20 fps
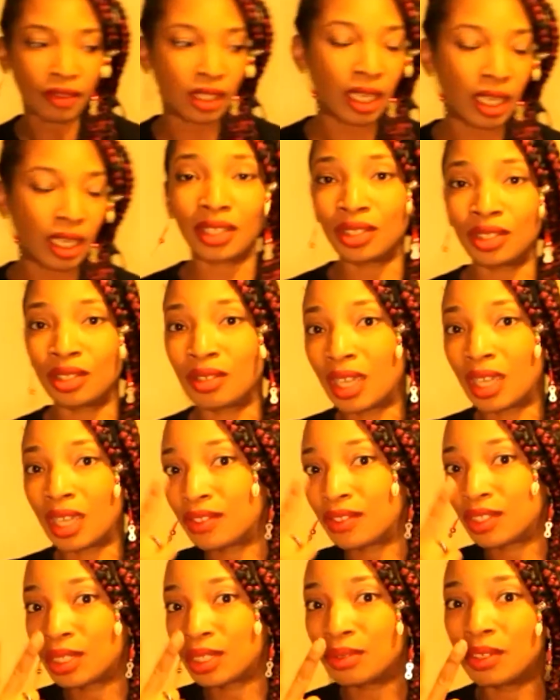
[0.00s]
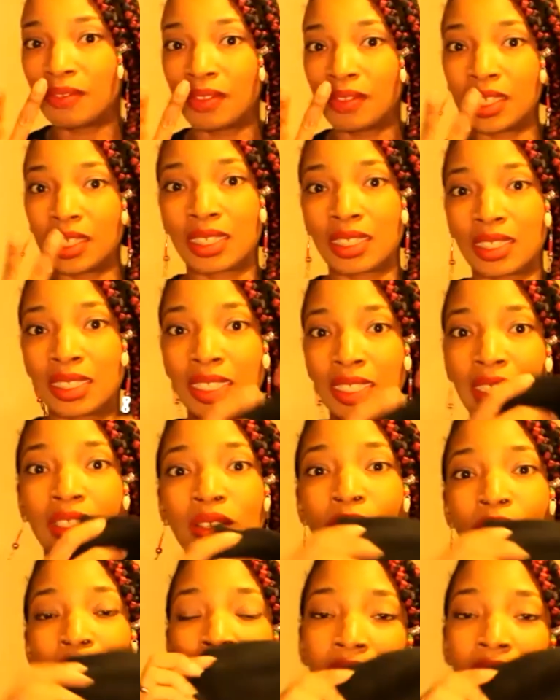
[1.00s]
I do have two of this, because these
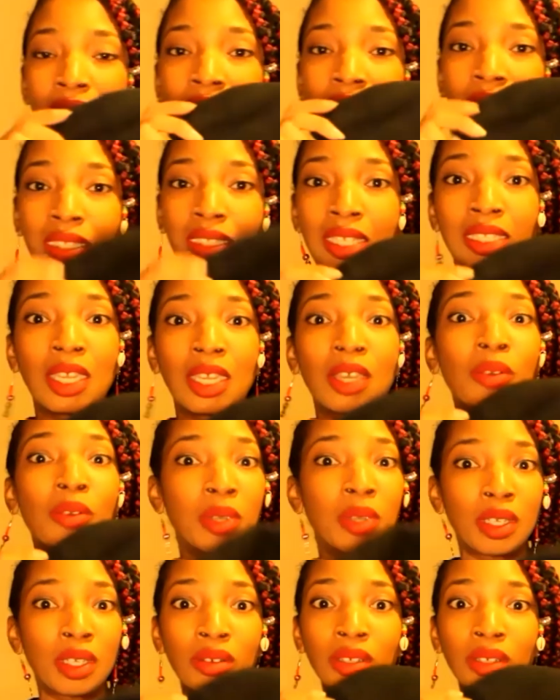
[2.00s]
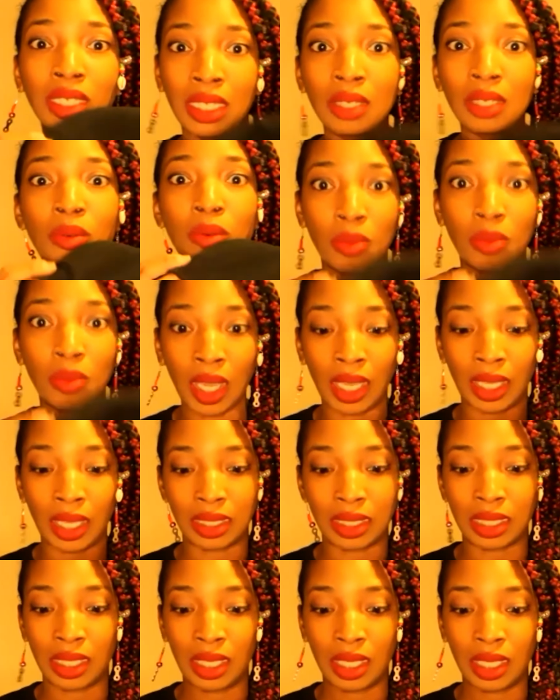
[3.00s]
are one of these things that will get wet
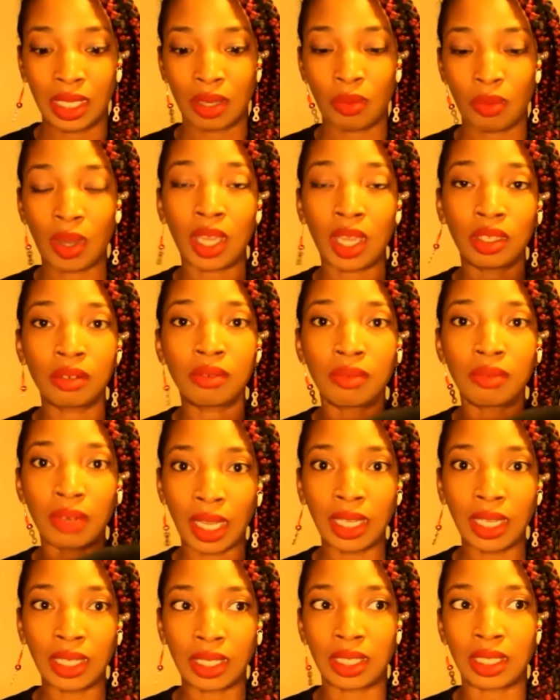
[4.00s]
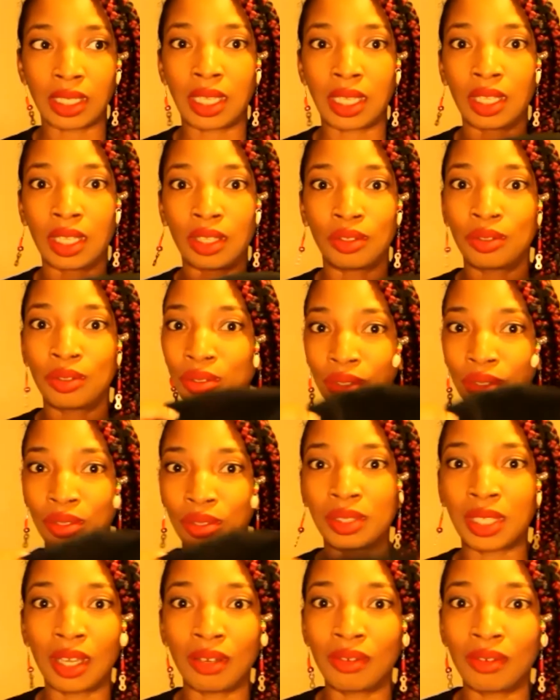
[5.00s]
while you're riding, and you do
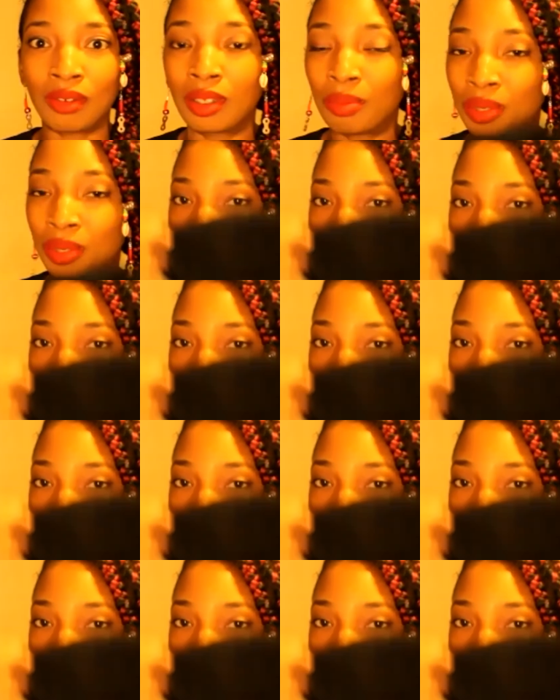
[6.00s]
not want to put